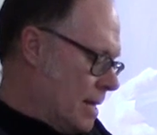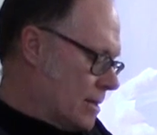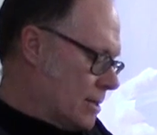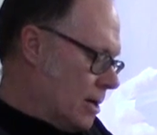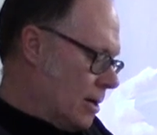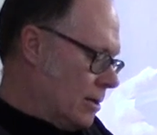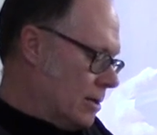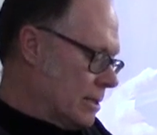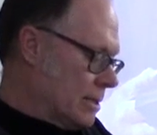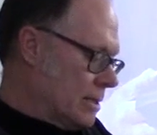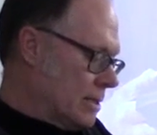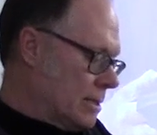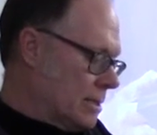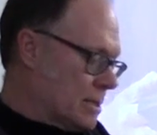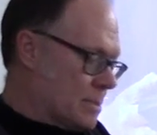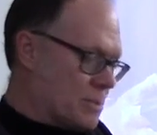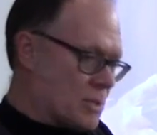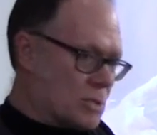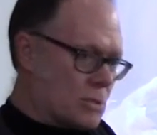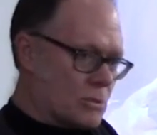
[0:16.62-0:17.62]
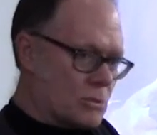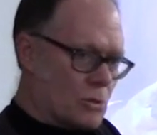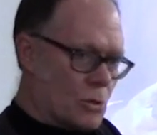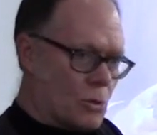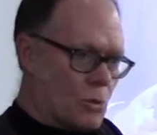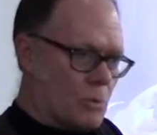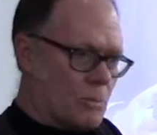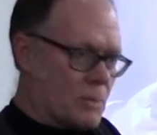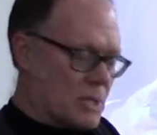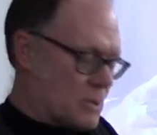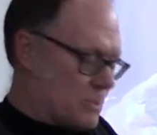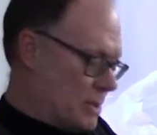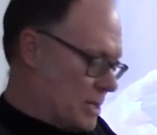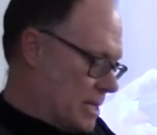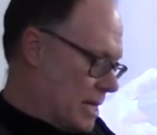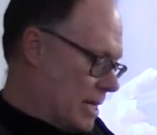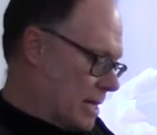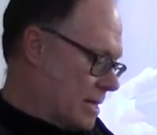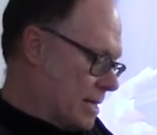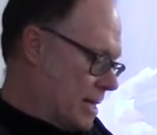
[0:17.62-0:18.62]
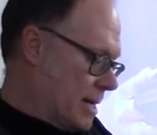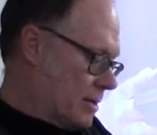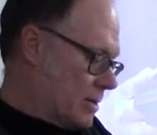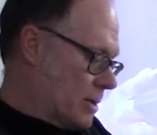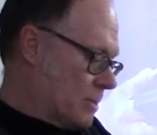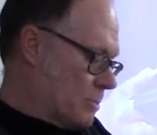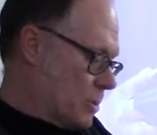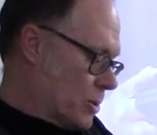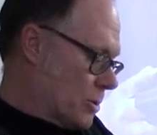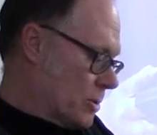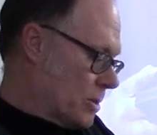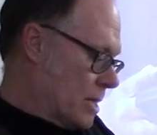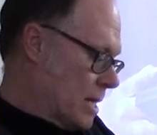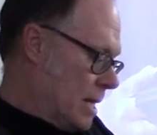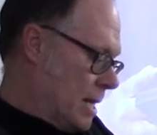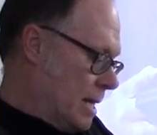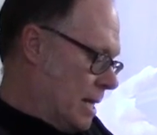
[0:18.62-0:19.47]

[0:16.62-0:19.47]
The holly and the mistletoe must be taken down and burnt,